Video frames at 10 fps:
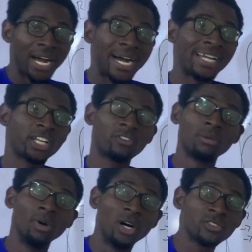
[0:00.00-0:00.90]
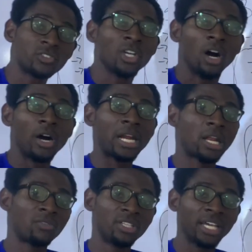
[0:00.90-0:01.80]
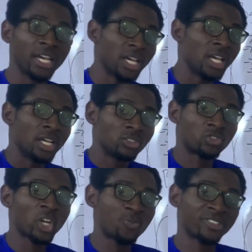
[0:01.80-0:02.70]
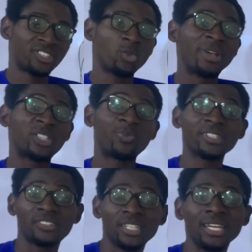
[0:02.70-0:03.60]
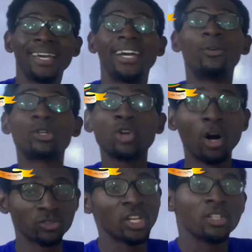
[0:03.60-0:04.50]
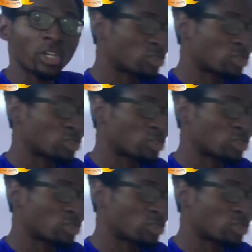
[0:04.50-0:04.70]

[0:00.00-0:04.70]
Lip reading: at the end of the month or at the end of the year, such person will be expecting a return. Such